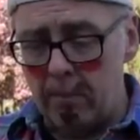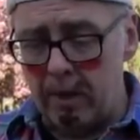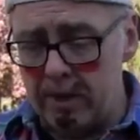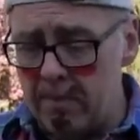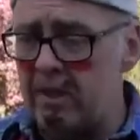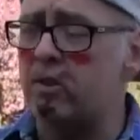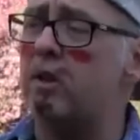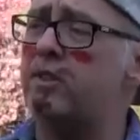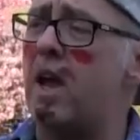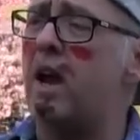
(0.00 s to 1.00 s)
but the missile
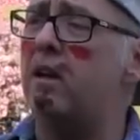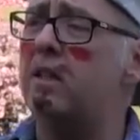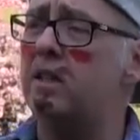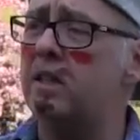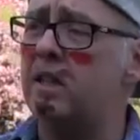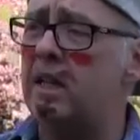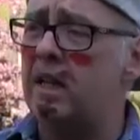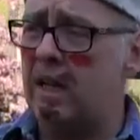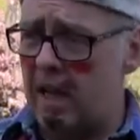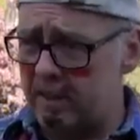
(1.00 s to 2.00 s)
is there
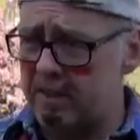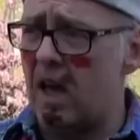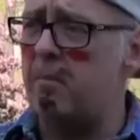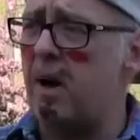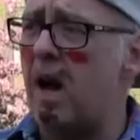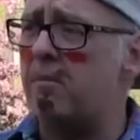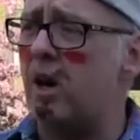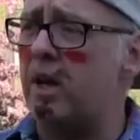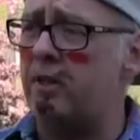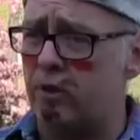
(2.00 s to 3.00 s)
and it's got a bomb
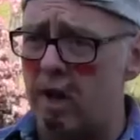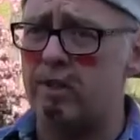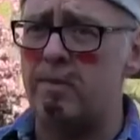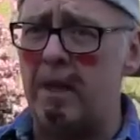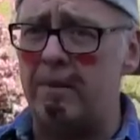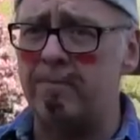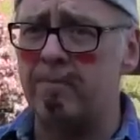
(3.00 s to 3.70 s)
on it, trust me.